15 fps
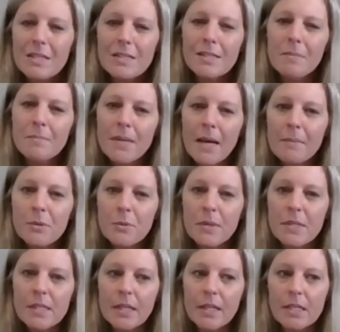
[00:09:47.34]
Sometimes we
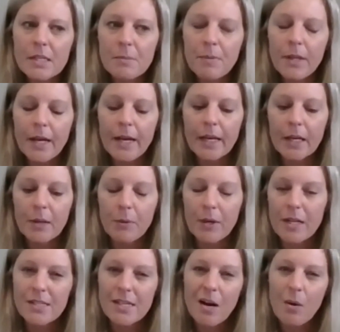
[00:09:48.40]
see this playing in when
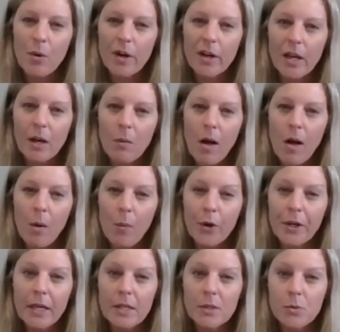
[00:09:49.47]
it's not working well,
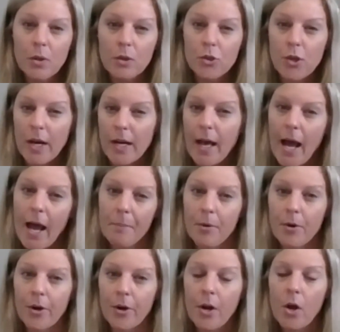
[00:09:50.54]
where kids will try to
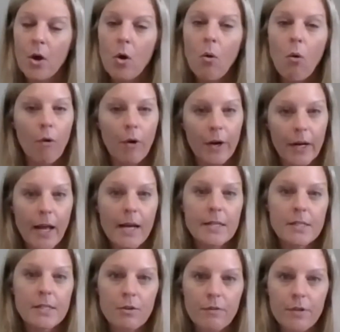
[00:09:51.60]
hyper
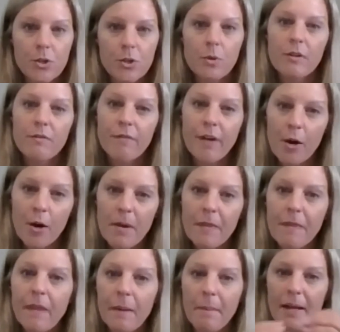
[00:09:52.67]
organize their visual
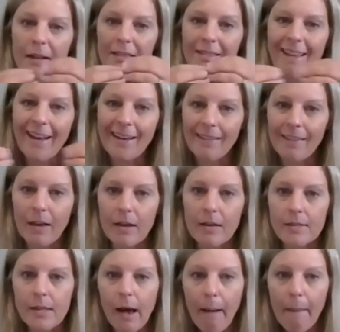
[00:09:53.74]
environment. They might line
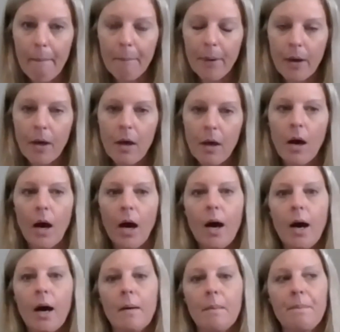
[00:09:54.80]
things up.
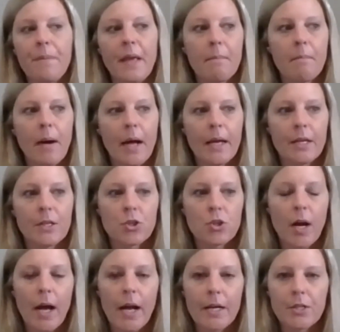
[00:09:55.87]
They might
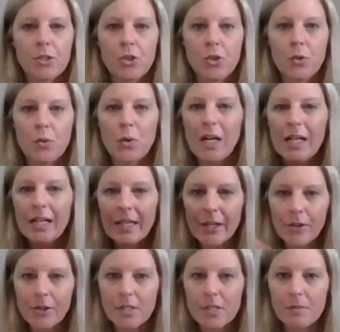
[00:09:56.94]
try to
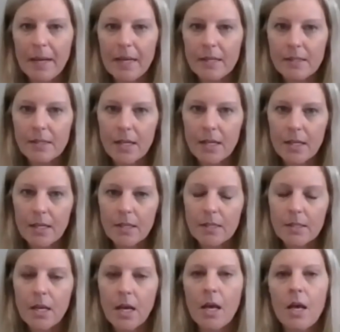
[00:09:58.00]
clear
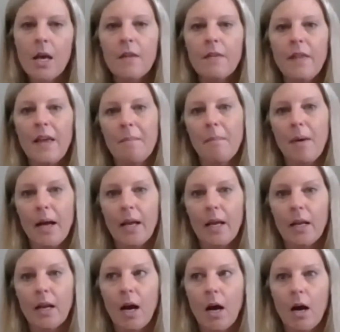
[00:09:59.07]
spaces. They
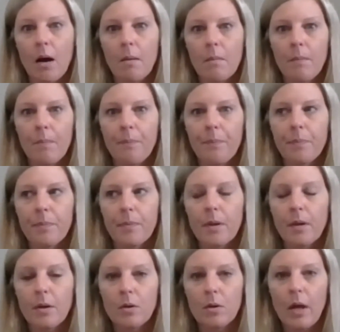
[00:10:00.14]
might
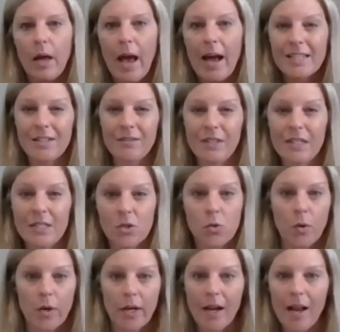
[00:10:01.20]
actively
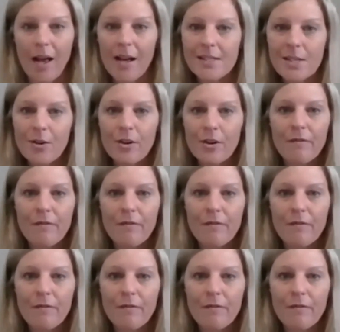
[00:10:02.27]
disorganize their